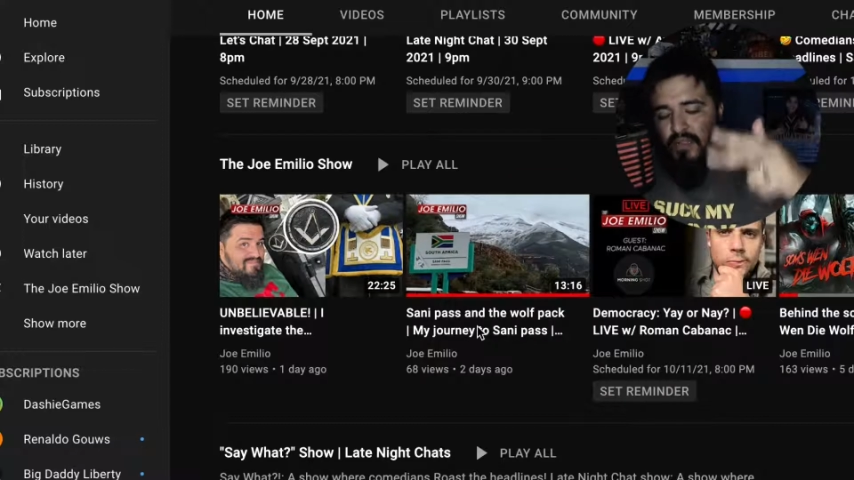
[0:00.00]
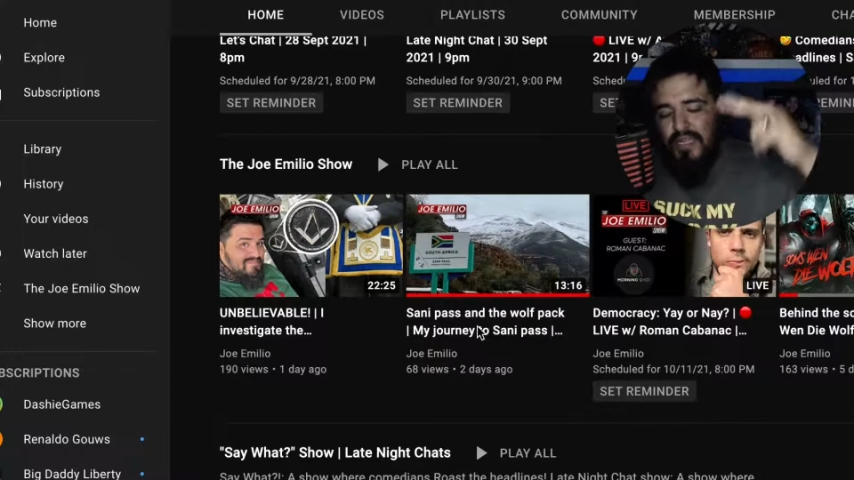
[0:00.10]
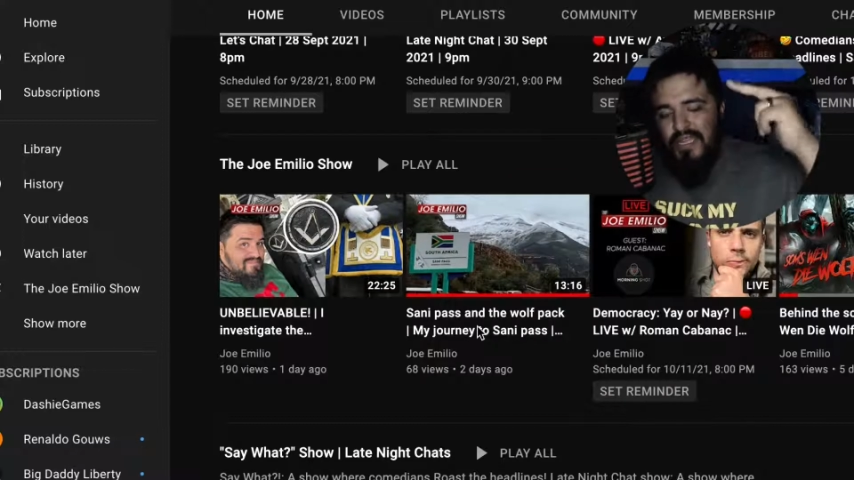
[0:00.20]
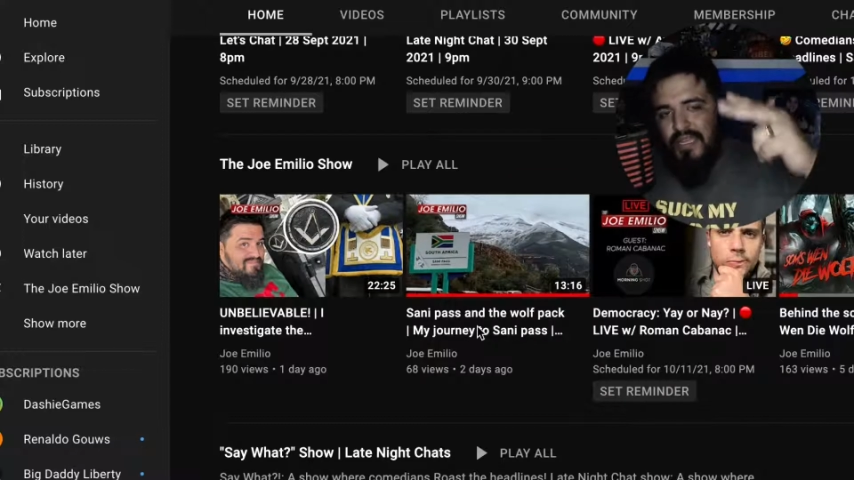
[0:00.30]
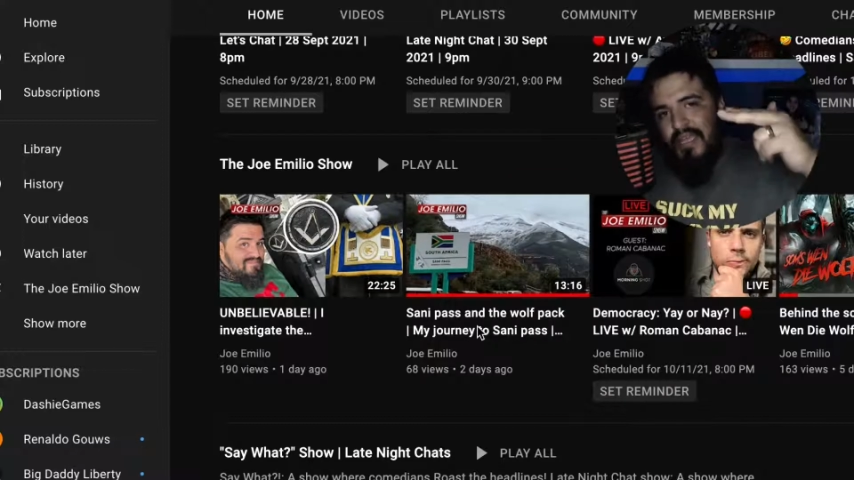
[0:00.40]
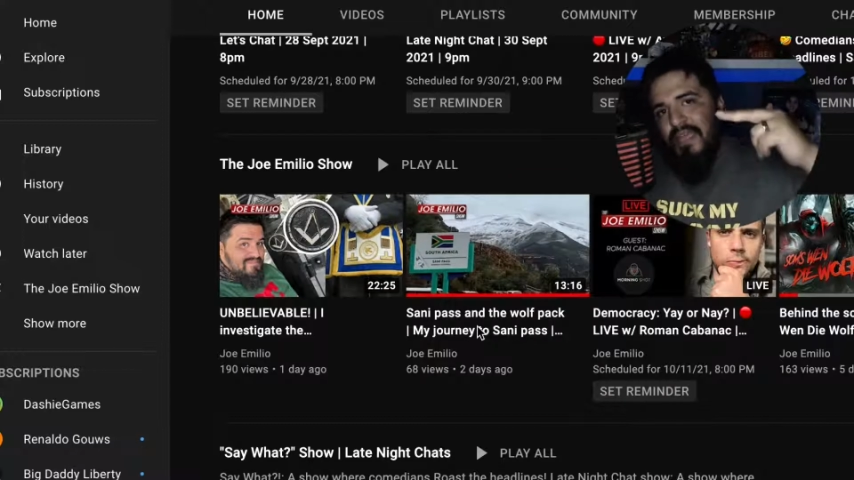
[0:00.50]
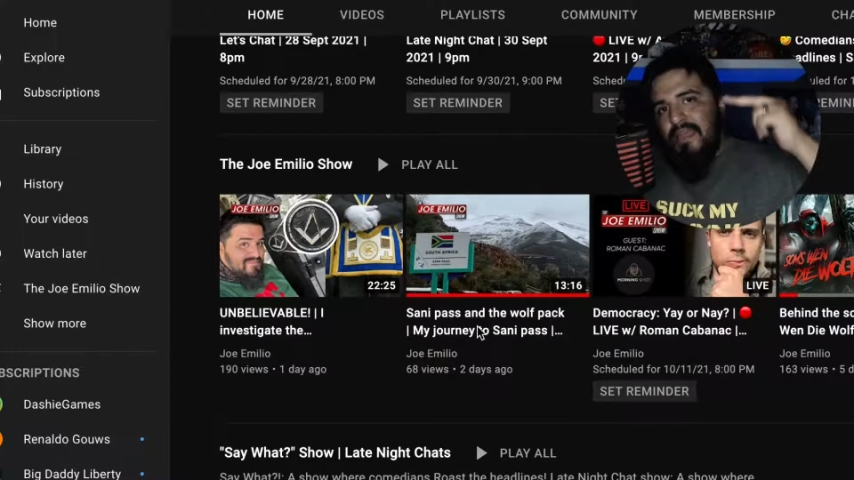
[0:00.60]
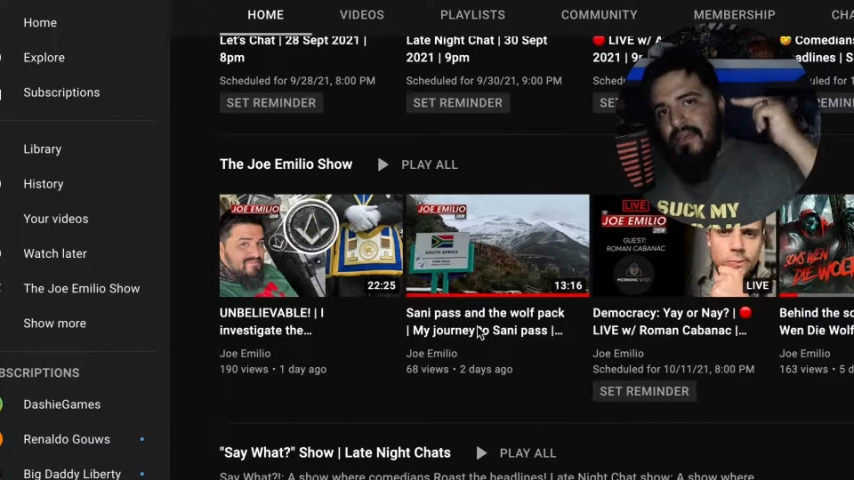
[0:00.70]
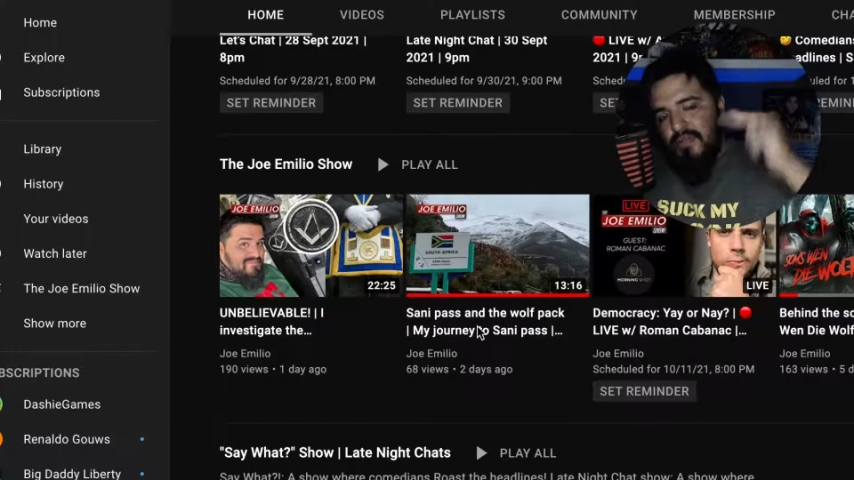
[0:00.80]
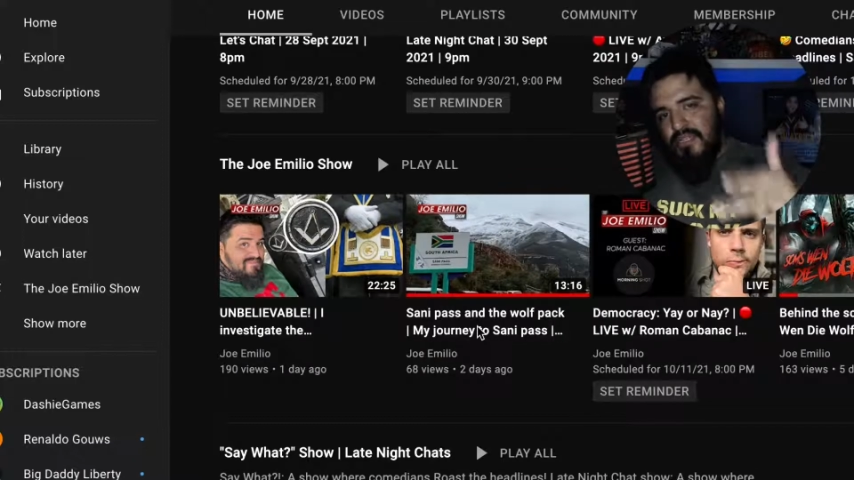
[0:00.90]
aka
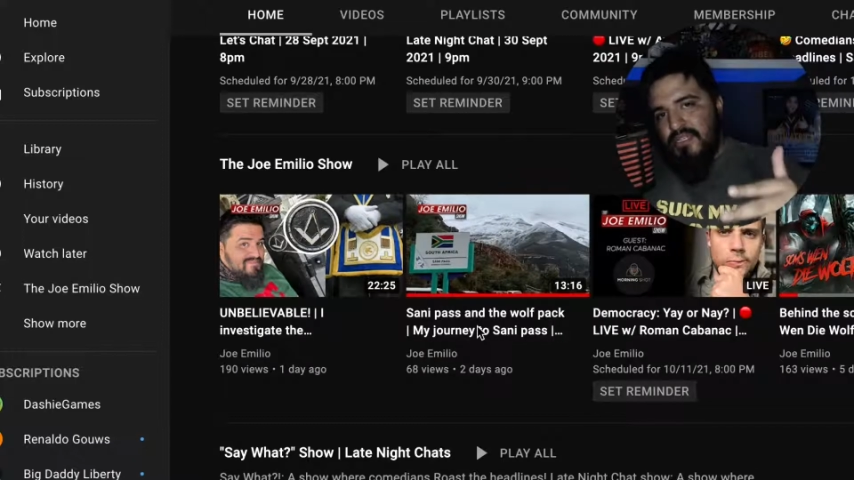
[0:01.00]
Conscious